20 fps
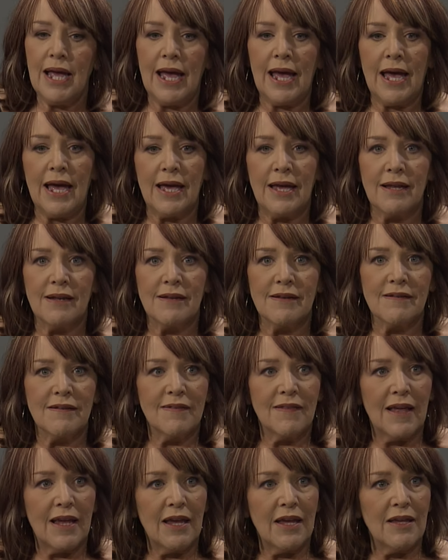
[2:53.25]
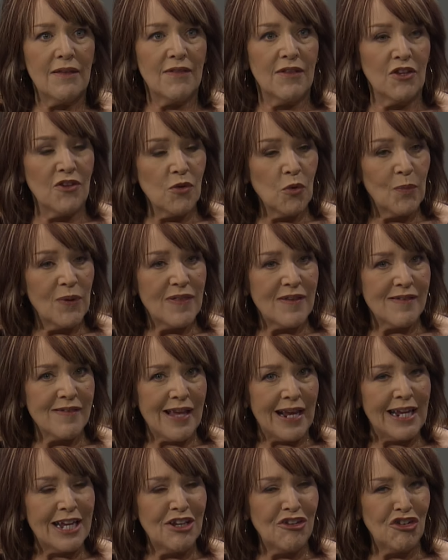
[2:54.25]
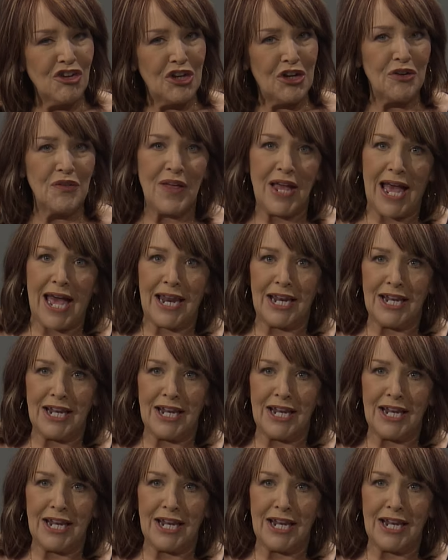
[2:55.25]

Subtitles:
And this will be the 2nd year. They had